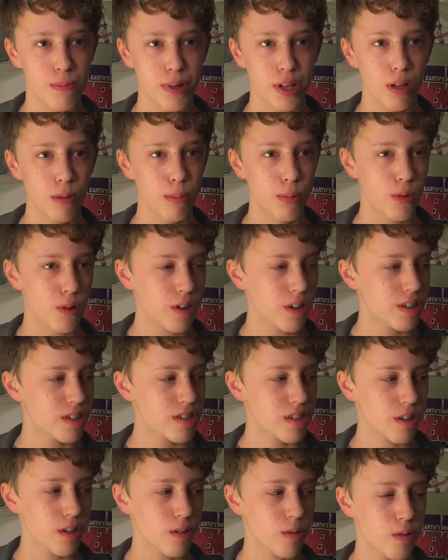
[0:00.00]
billboards,
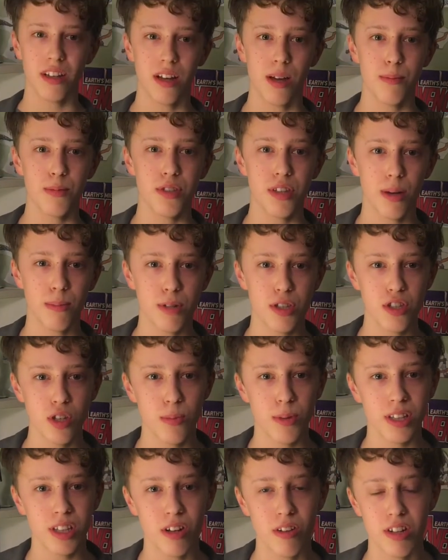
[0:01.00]
so I'm, I'm
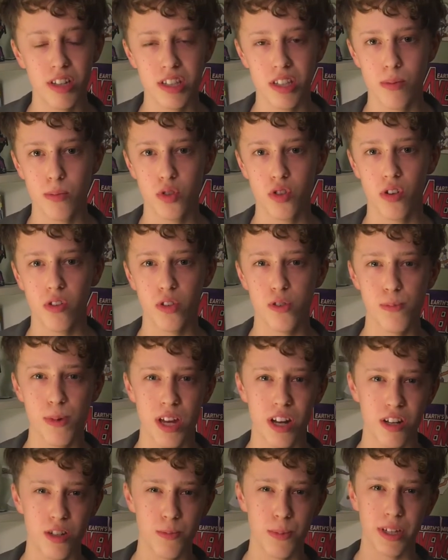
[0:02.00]
assuming they're in some sort of
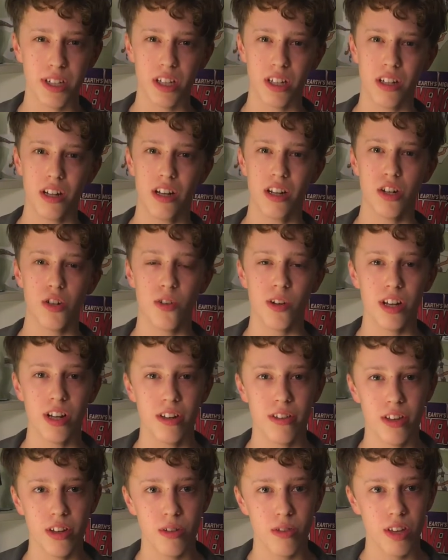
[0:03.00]
Spanish speaking country,
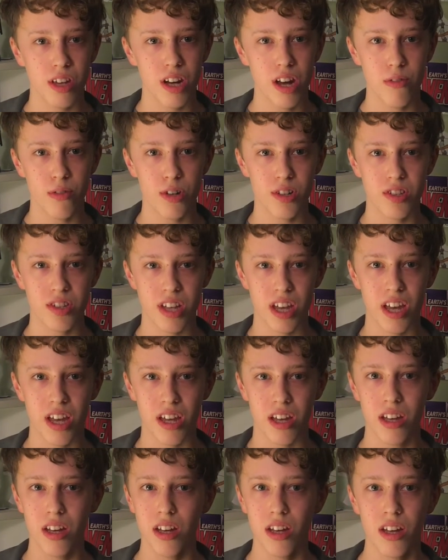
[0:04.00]
although they never
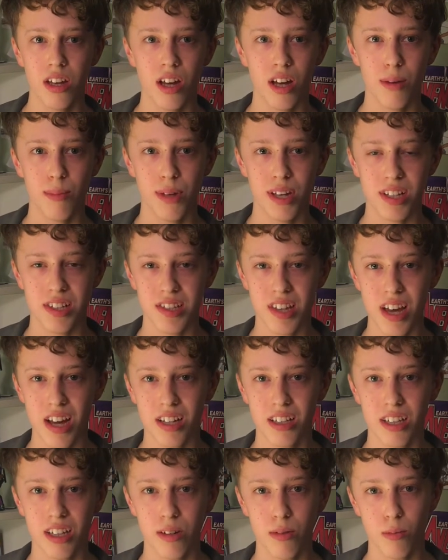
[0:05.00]
say um,
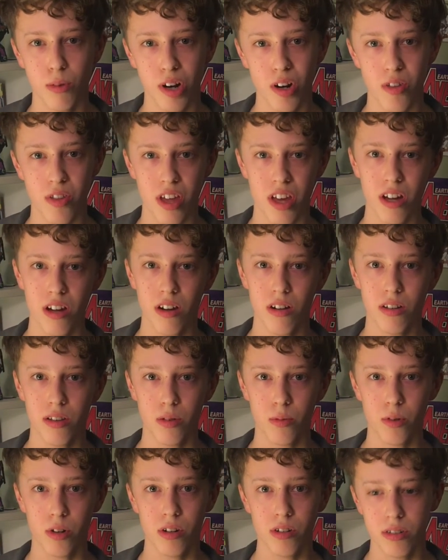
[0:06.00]
exactly where they are in
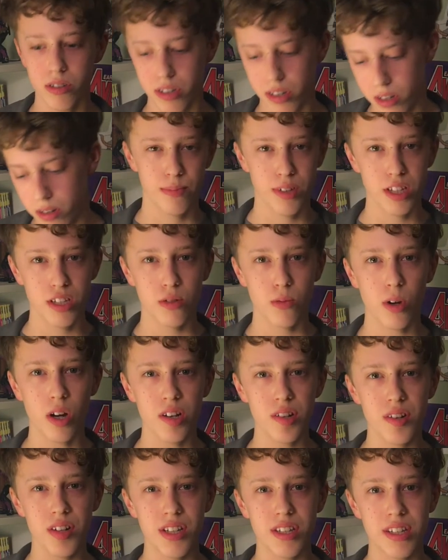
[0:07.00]
the world. The
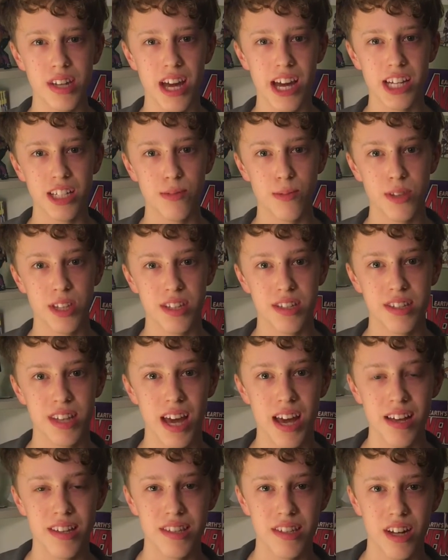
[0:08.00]
squadron is tasked with
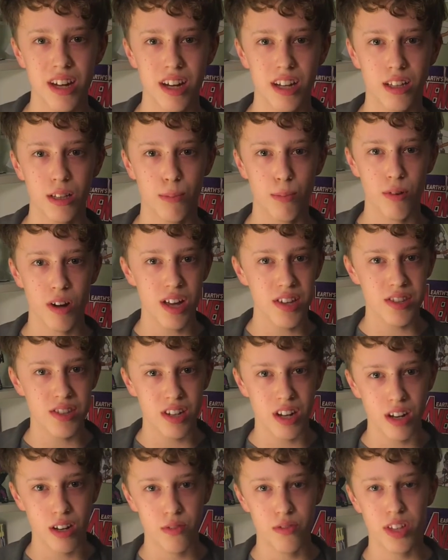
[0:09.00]
assassinating the
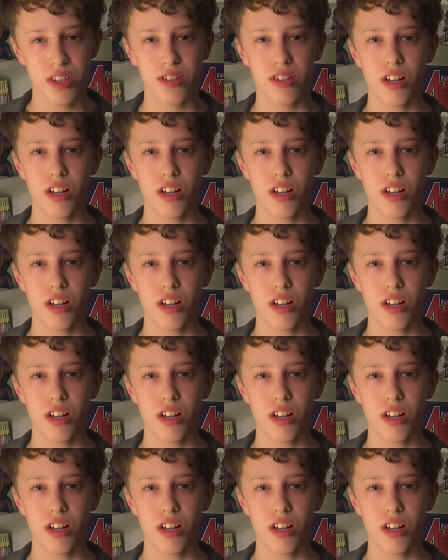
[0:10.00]
president of this